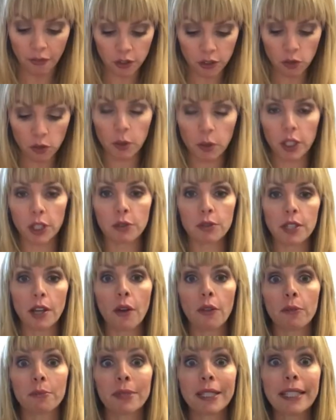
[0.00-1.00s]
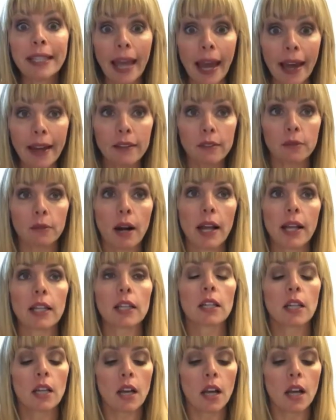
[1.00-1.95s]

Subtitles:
So what do you tell them to get, right?